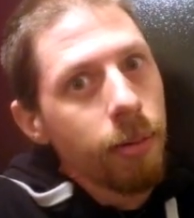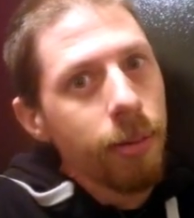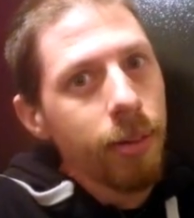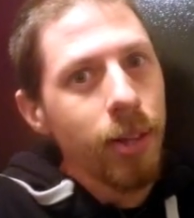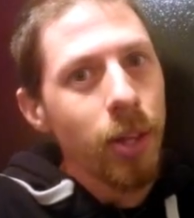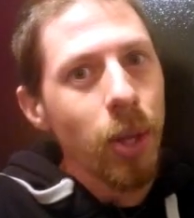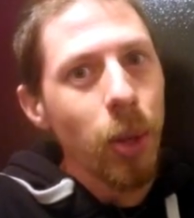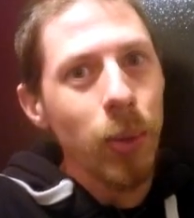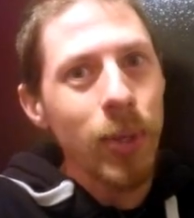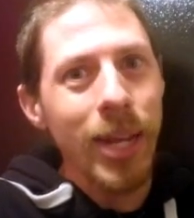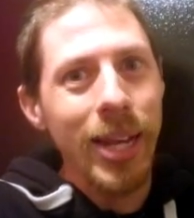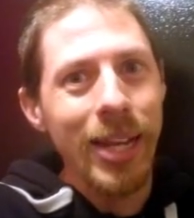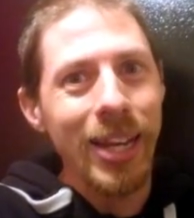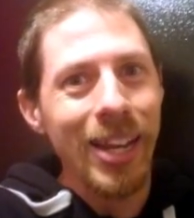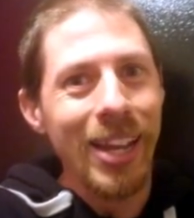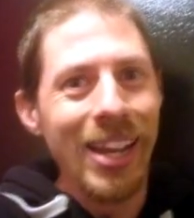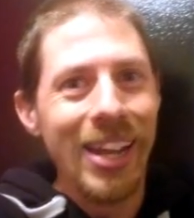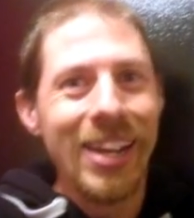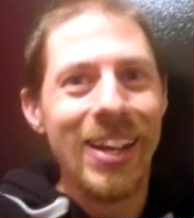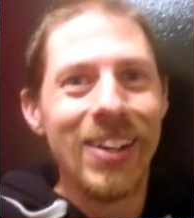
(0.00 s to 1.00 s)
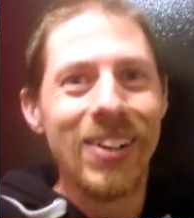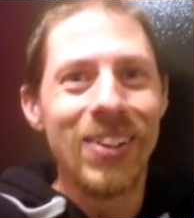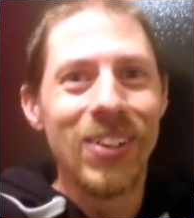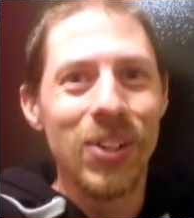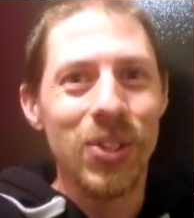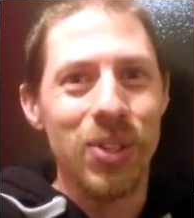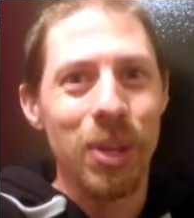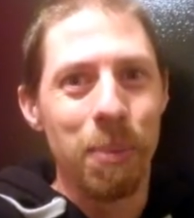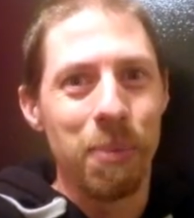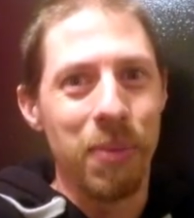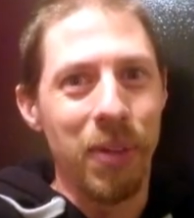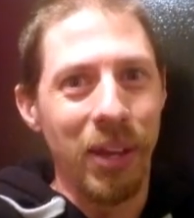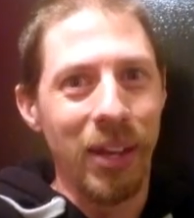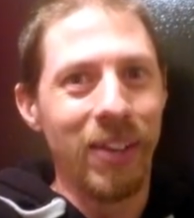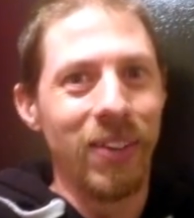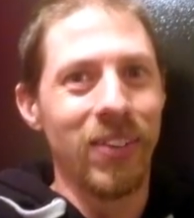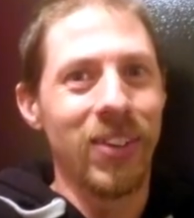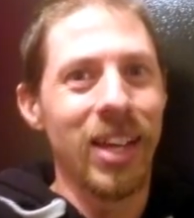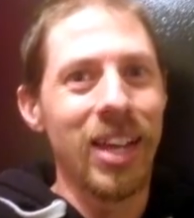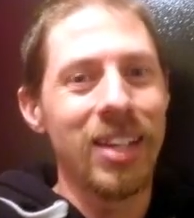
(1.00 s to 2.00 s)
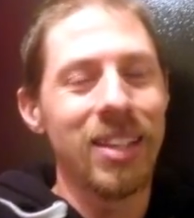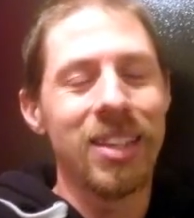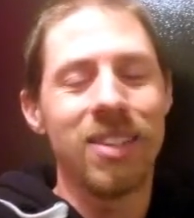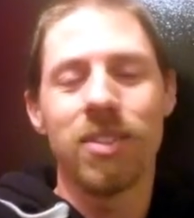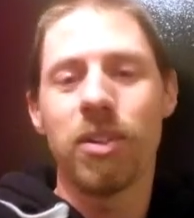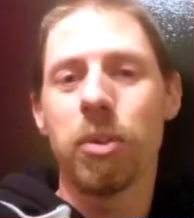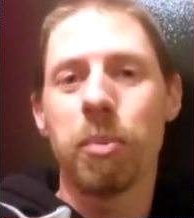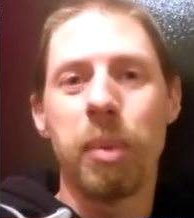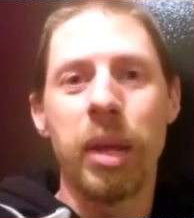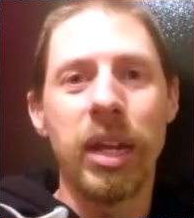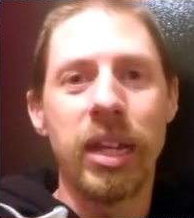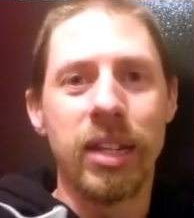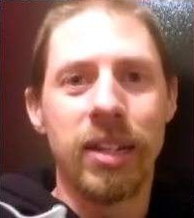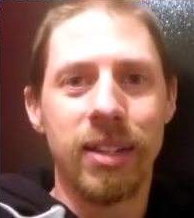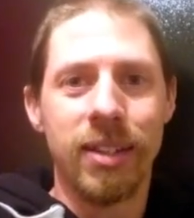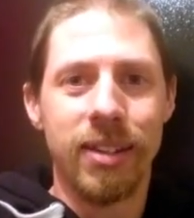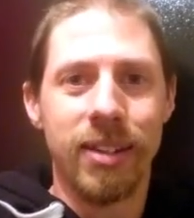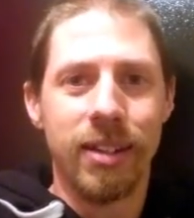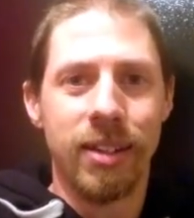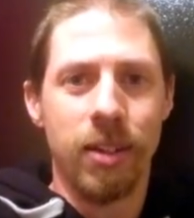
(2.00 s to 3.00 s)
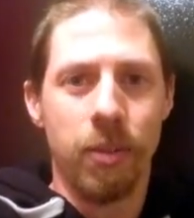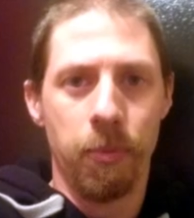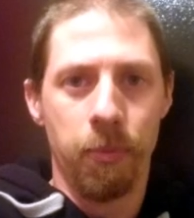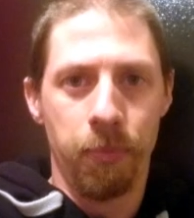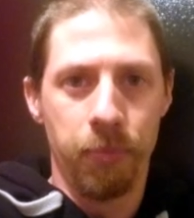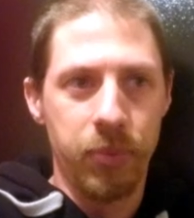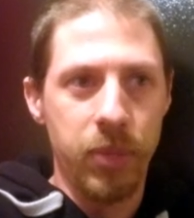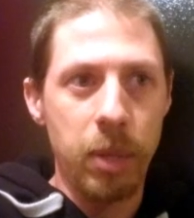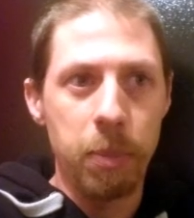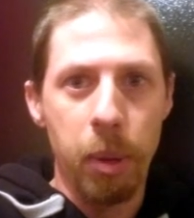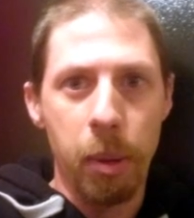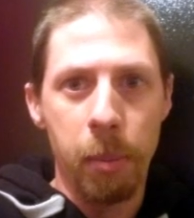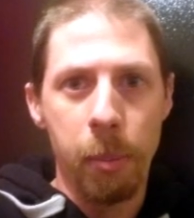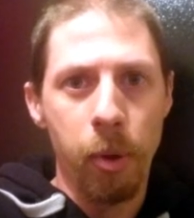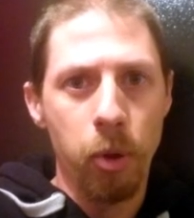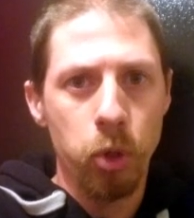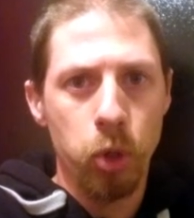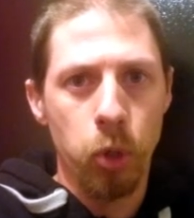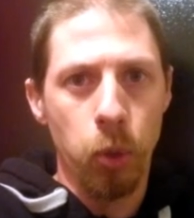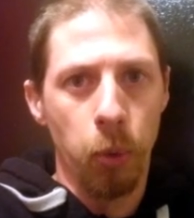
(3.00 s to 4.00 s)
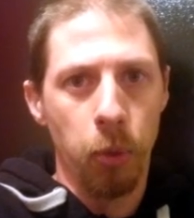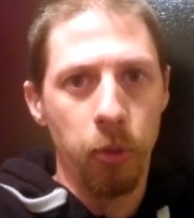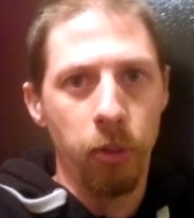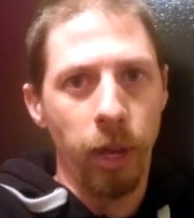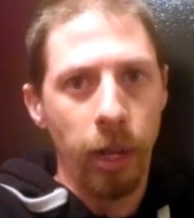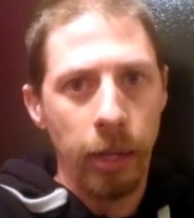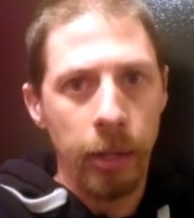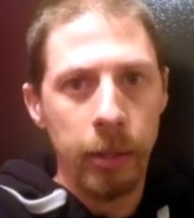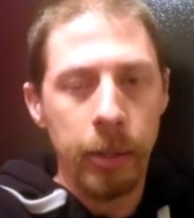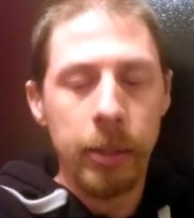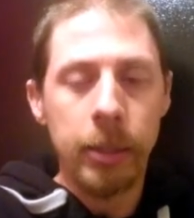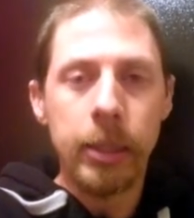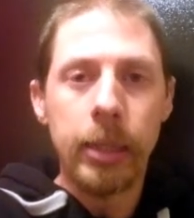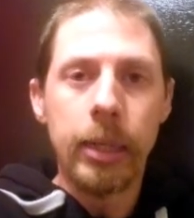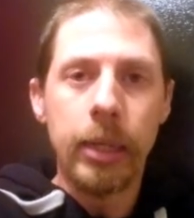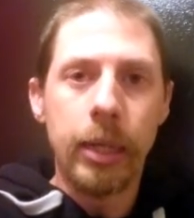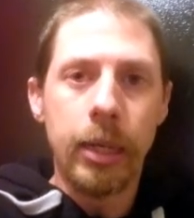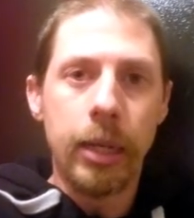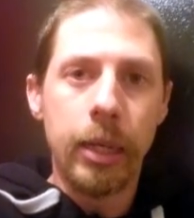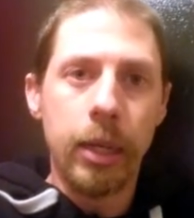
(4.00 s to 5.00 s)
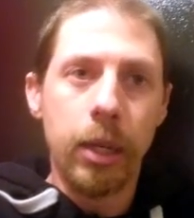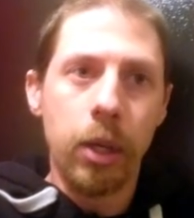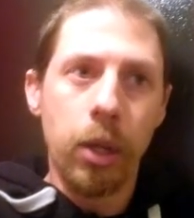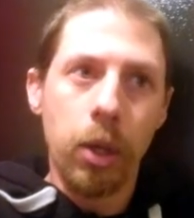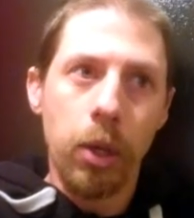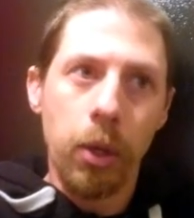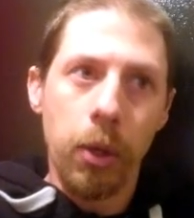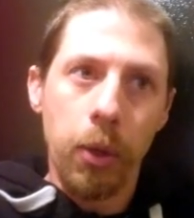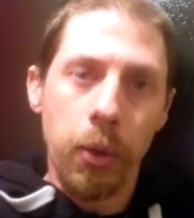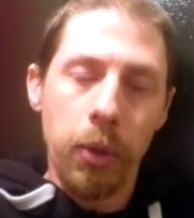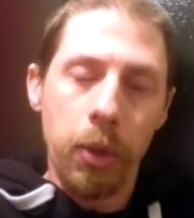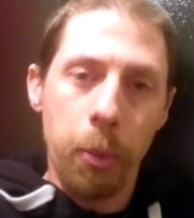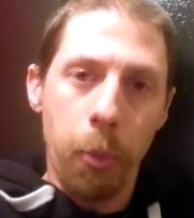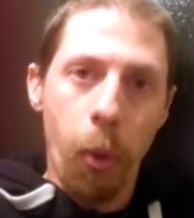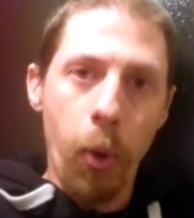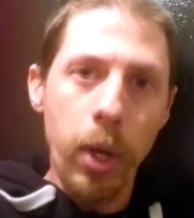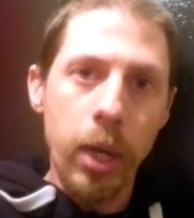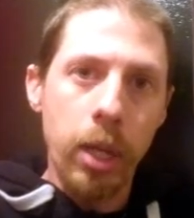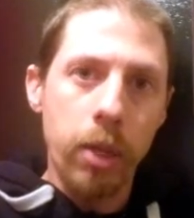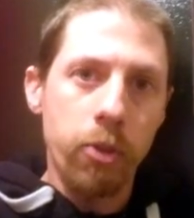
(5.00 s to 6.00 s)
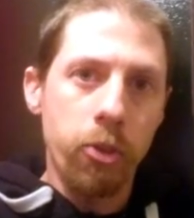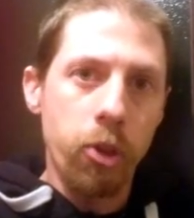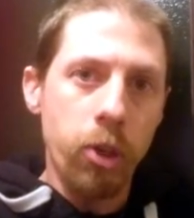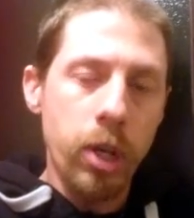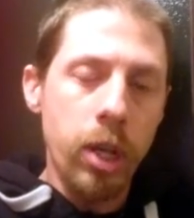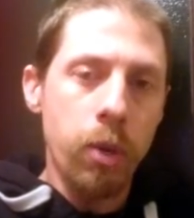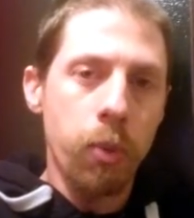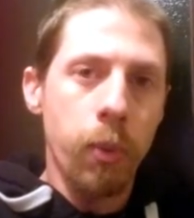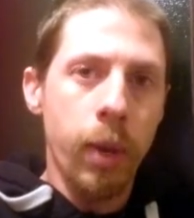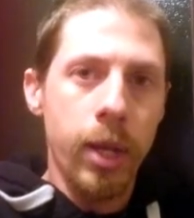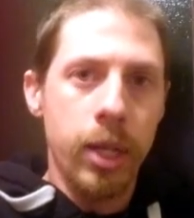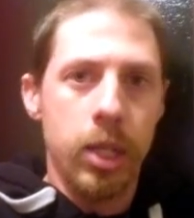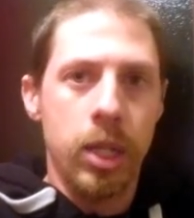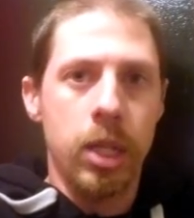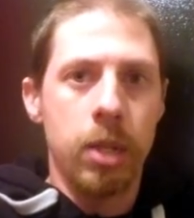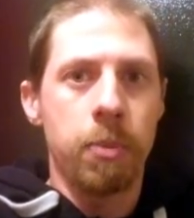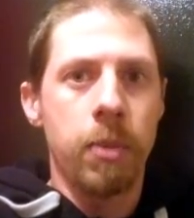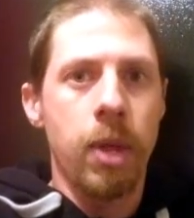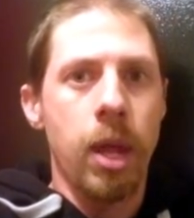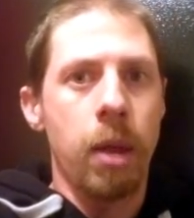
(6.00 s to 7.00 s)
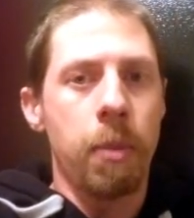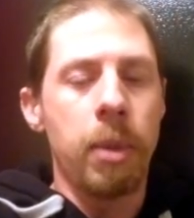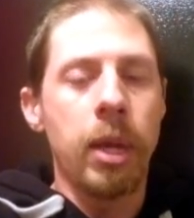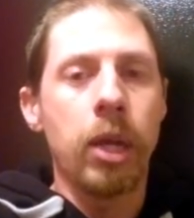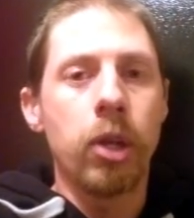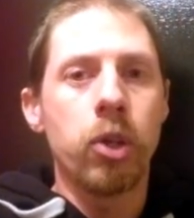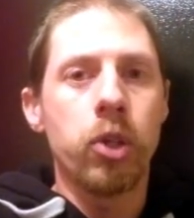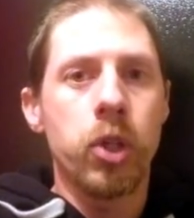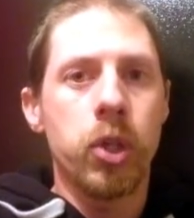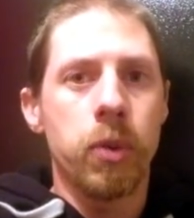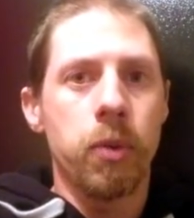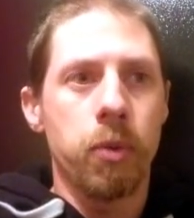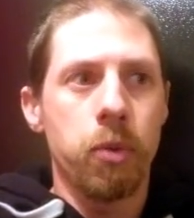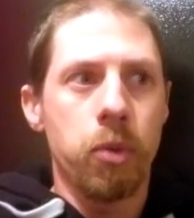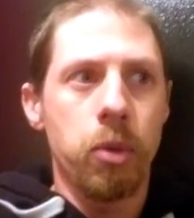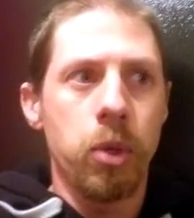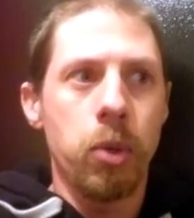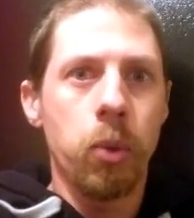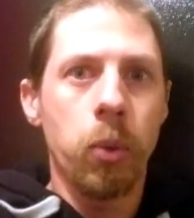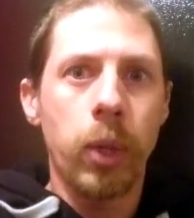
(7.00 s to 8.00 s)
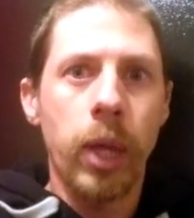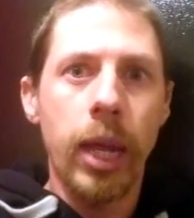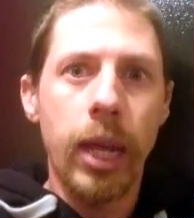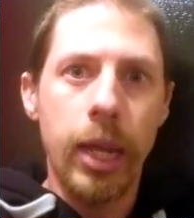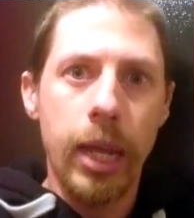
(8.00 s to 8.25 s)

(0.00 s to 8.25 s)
longingly or something, okay? There's no big, deep emotional thing. The point is you need to rest them there because you'll get